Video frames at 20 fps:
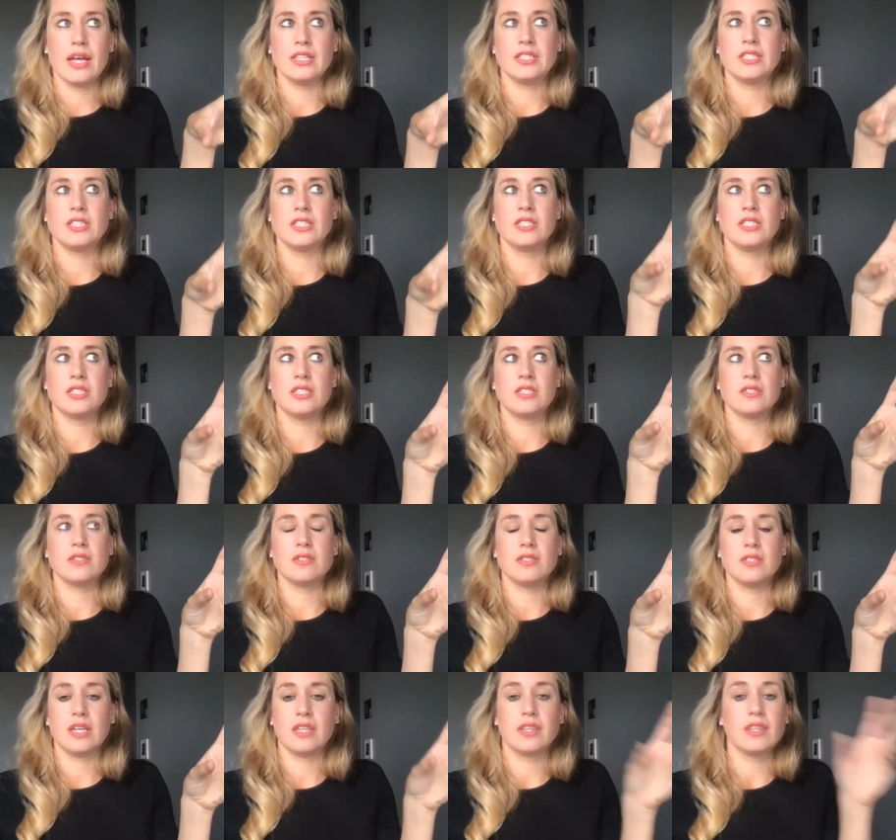it's
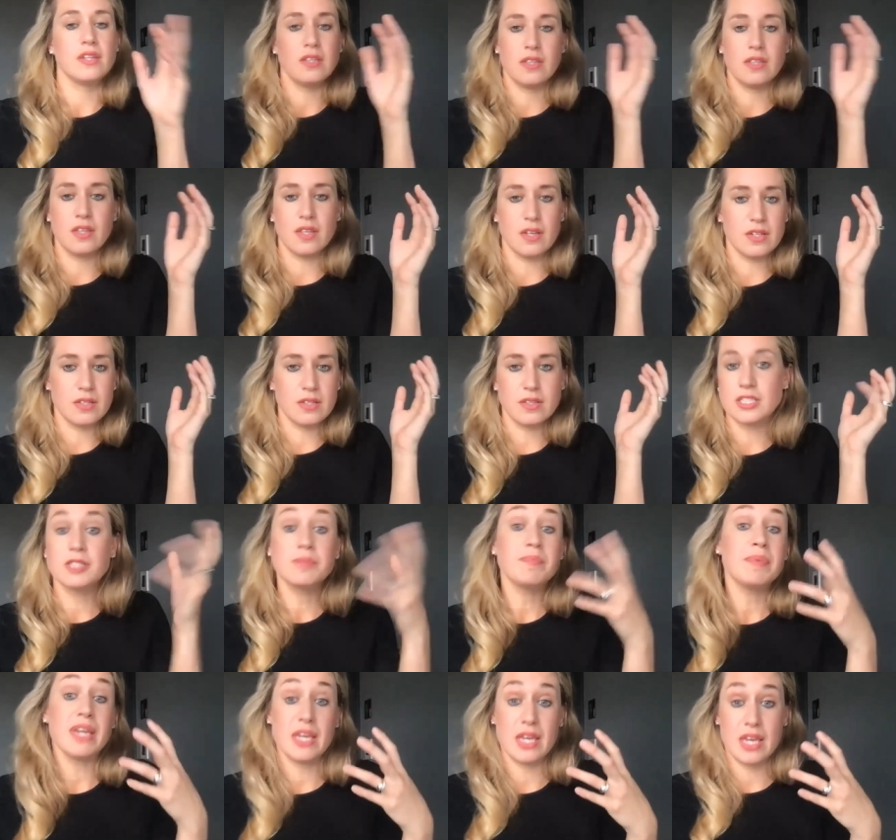like the, the the
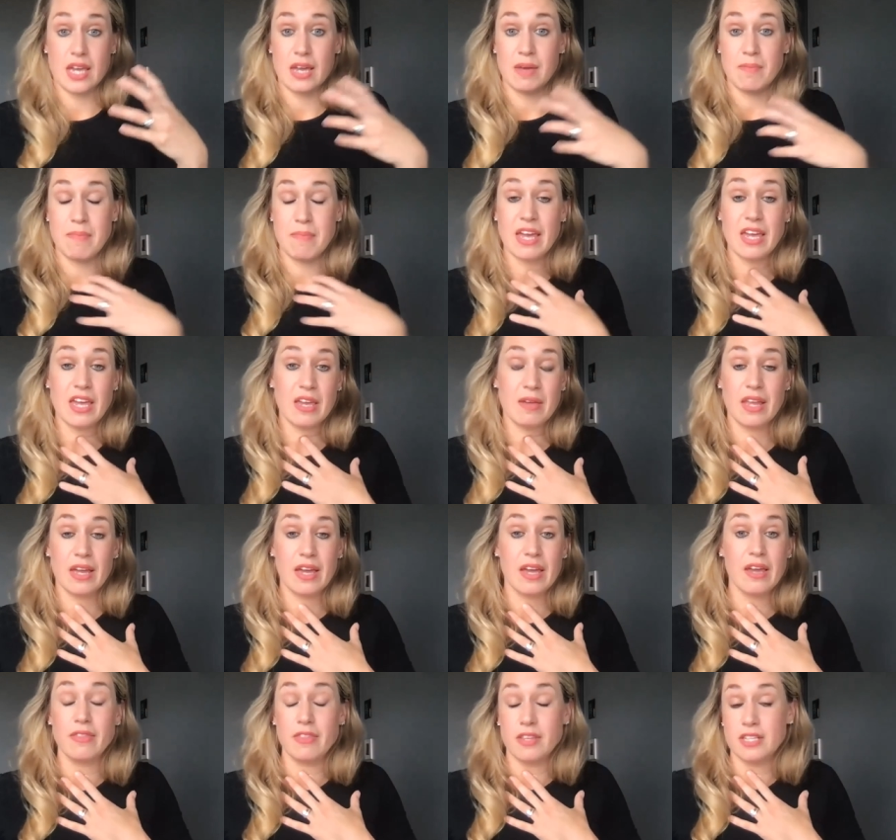speaking making
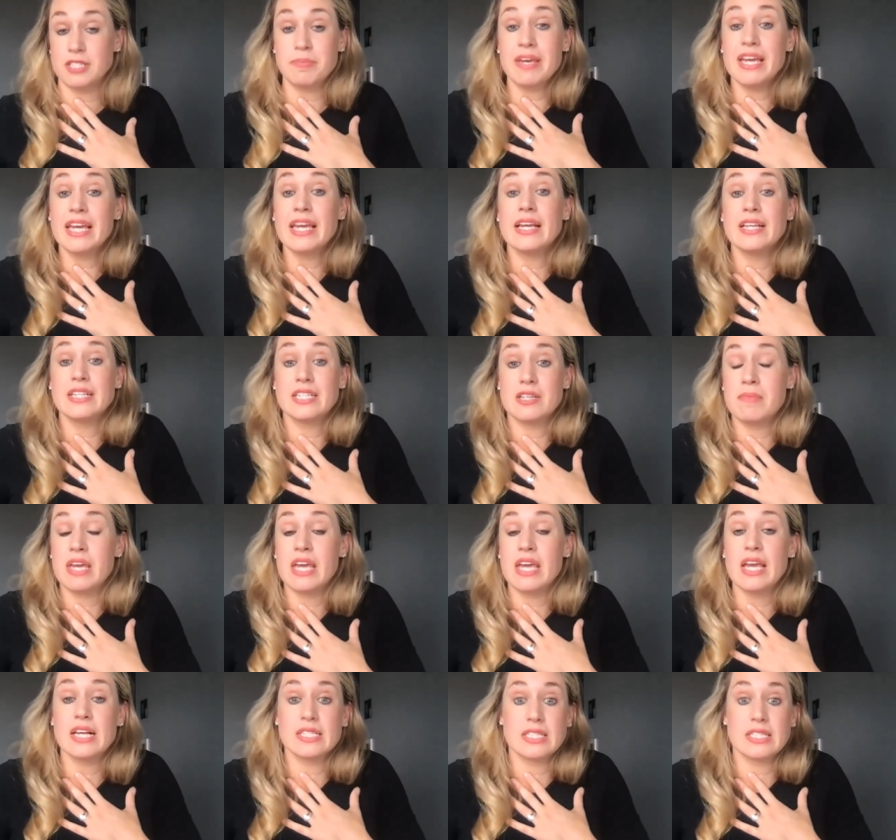like the speaking to
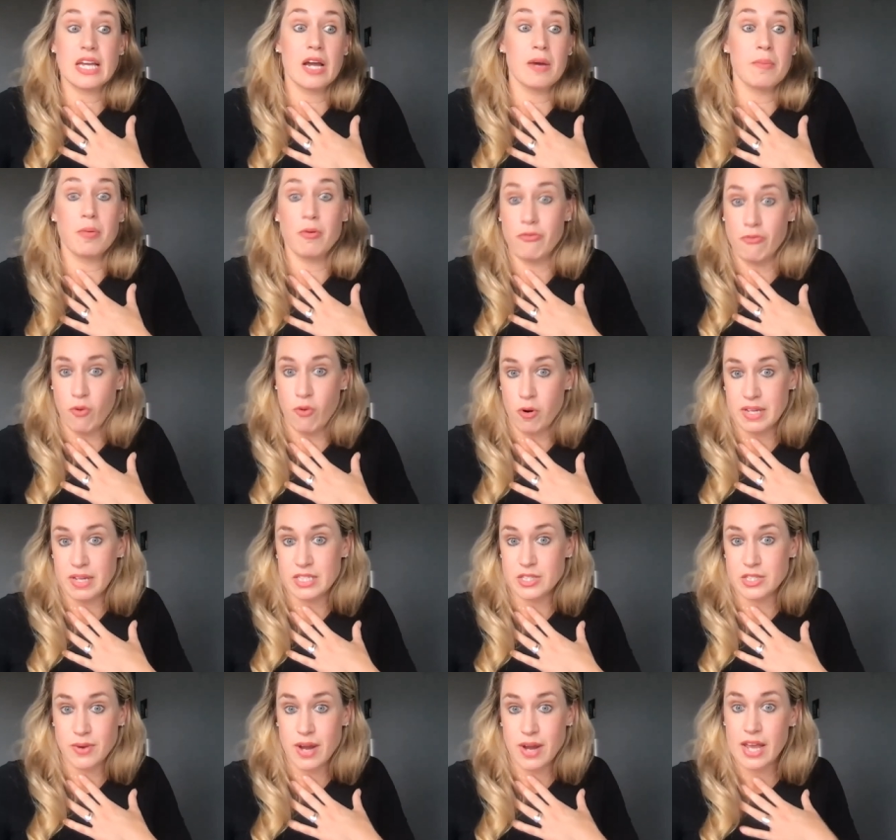me is like a
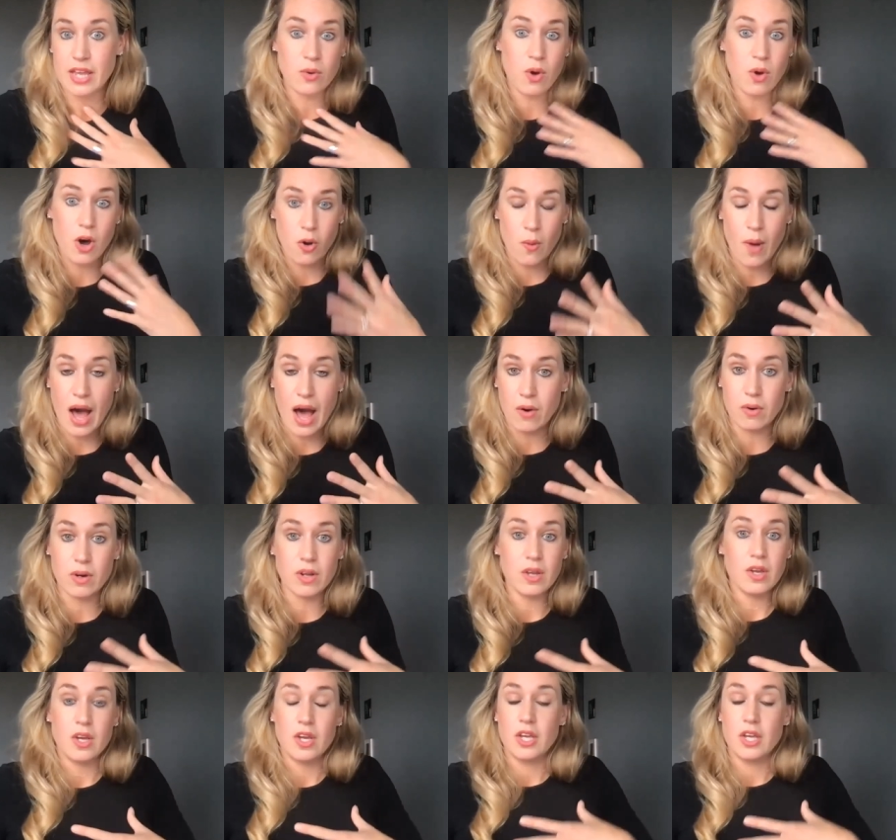performance right you go out
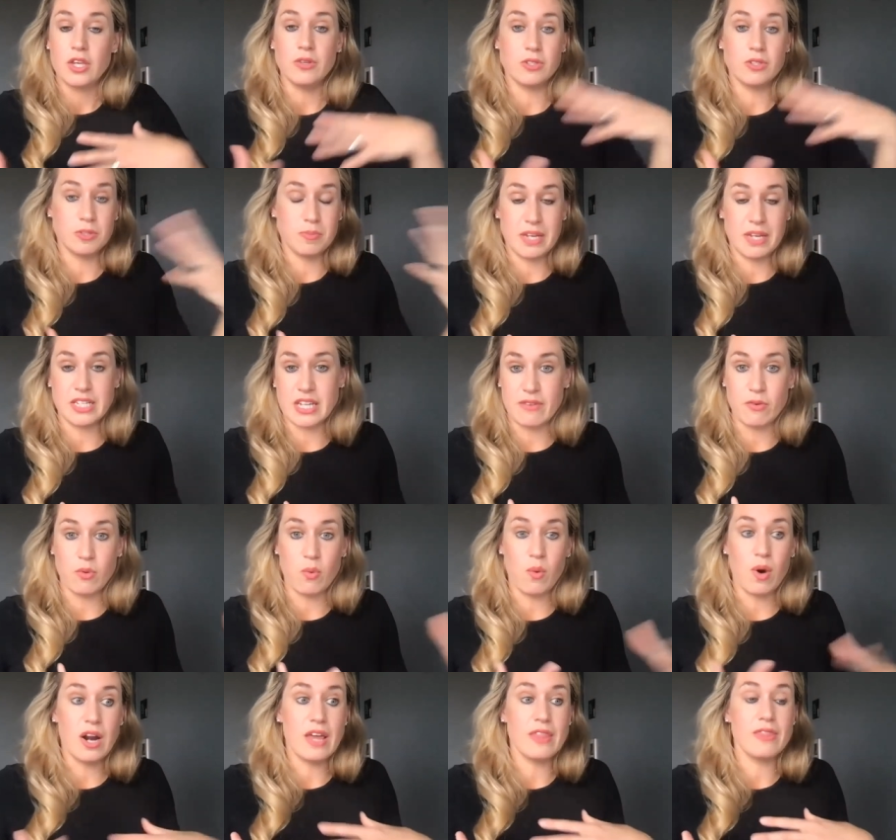you speak to
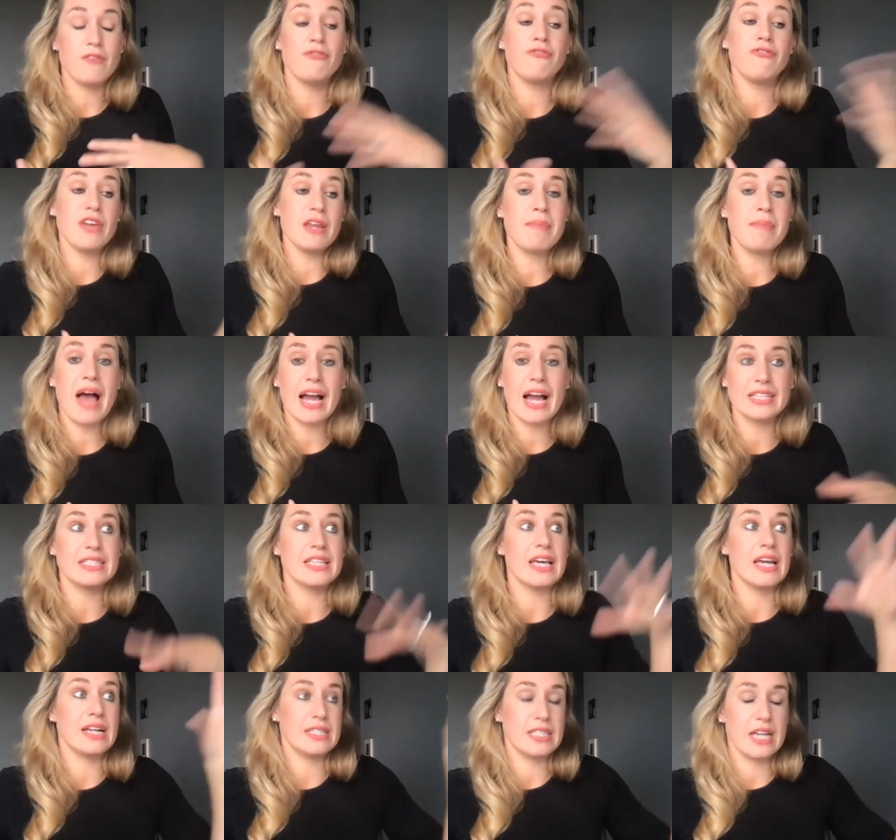everyone and the feedback is
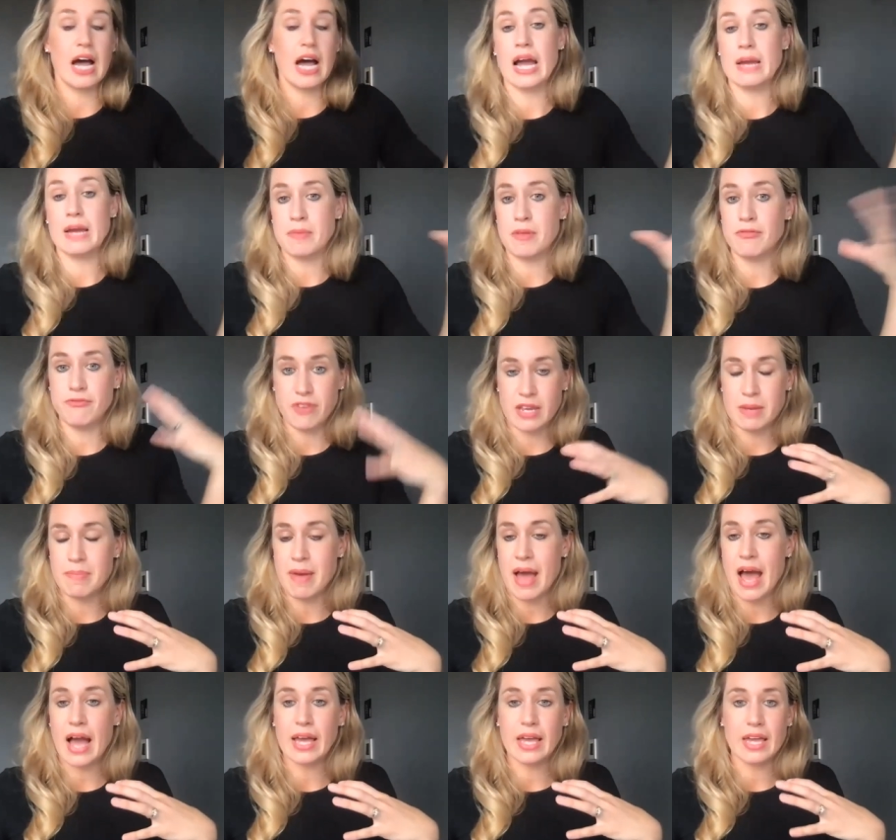not a time the
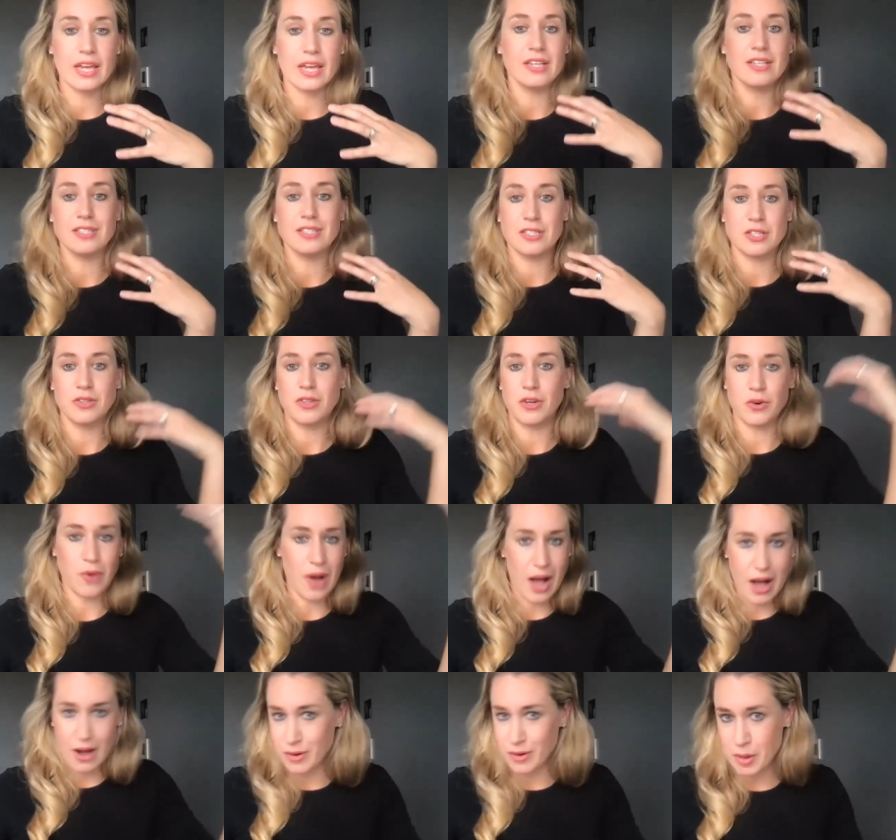feedback is the
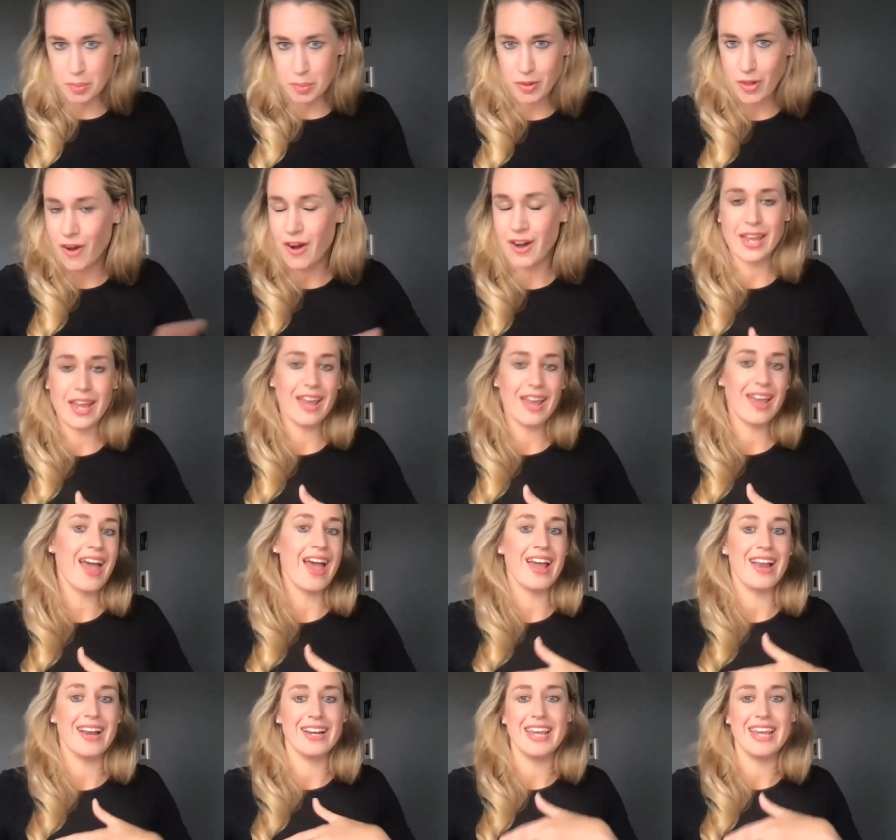crowd applauding
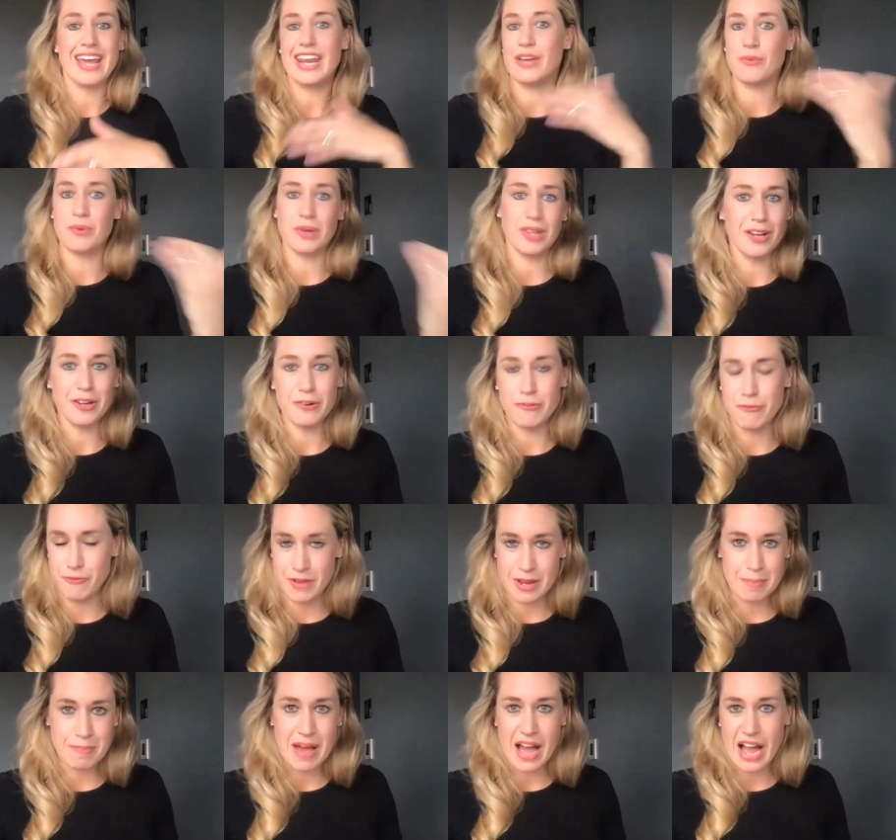and getting really good
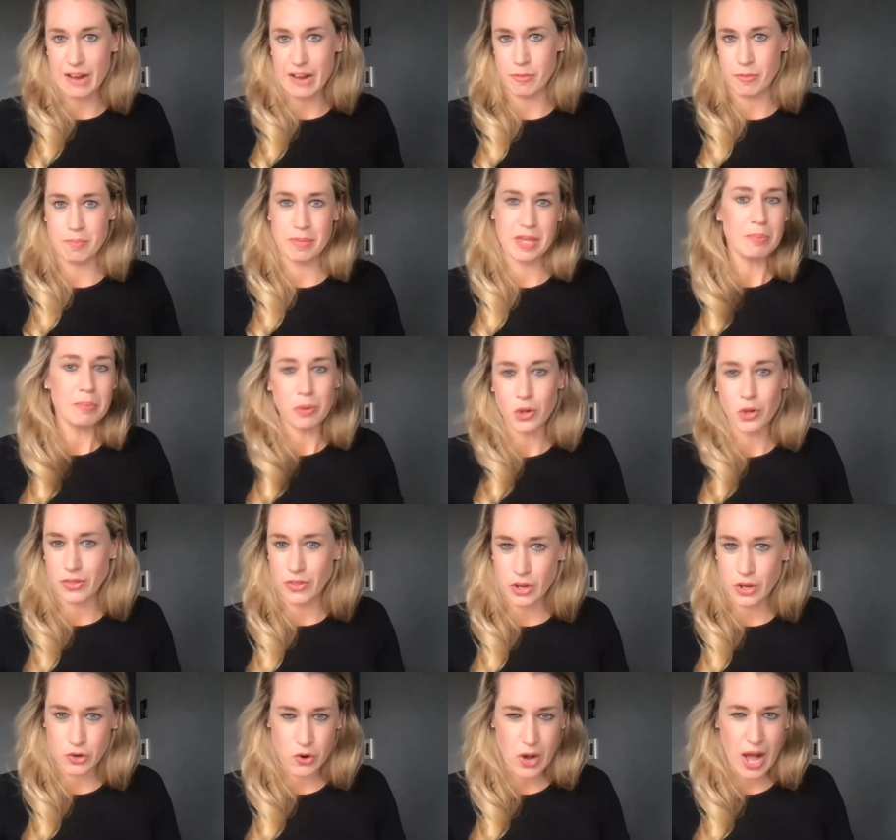feedback from people
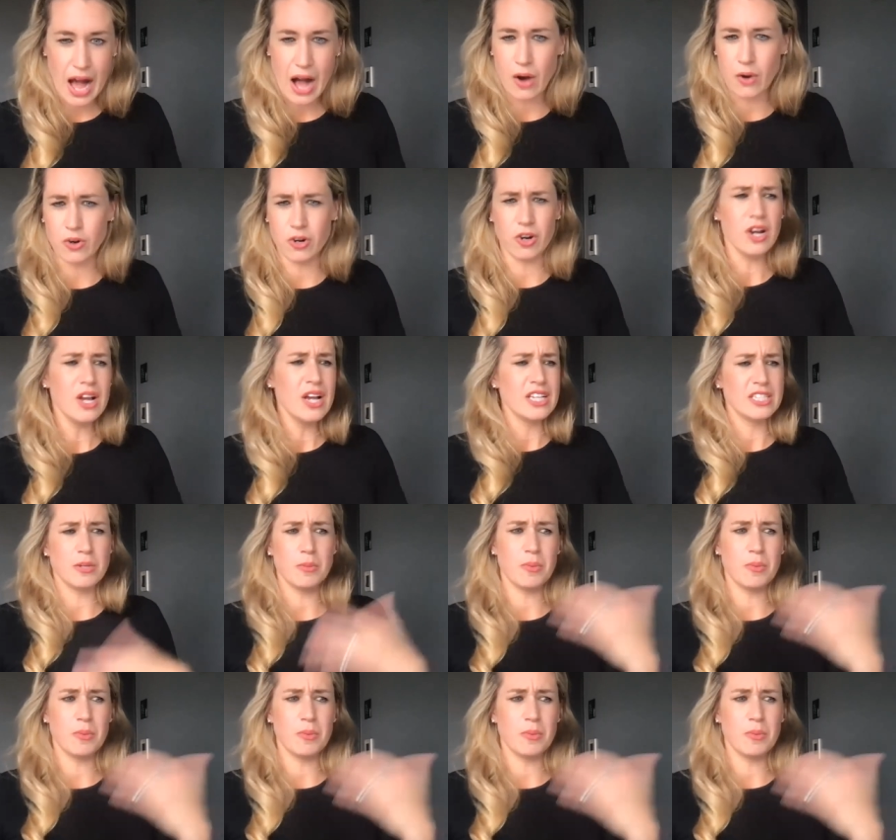in the crowd or